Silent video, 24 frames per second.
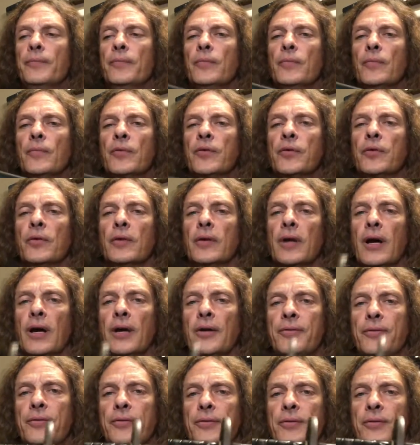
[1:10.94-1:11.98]
So
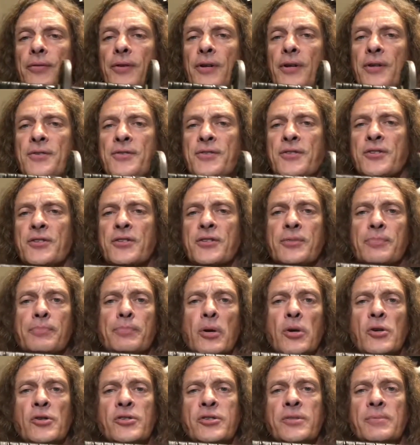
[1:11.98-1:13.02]
this is
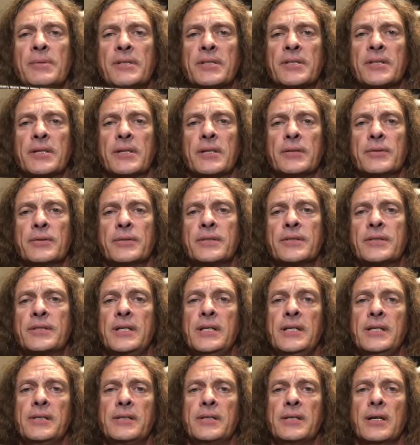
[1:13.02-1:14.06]
supposed to be
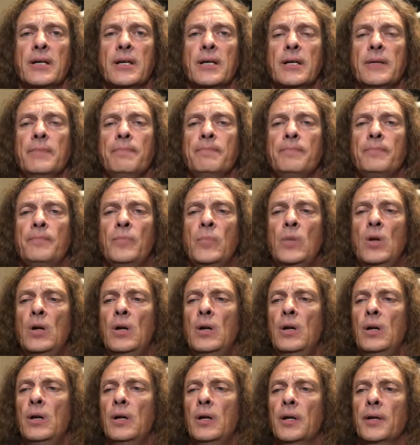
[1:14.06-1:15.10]
T10
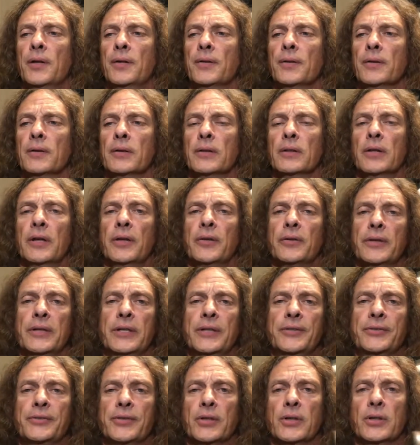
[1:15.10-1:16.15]
leather
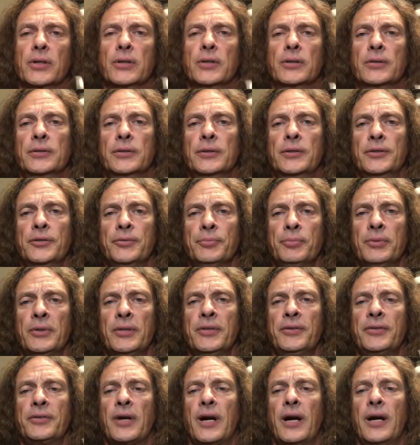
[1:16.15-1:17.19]
Ito. It's
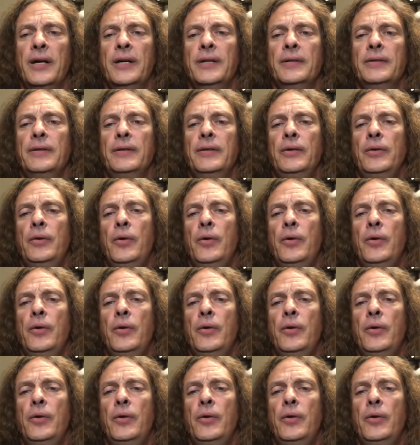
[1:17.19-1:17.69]
pretty tight.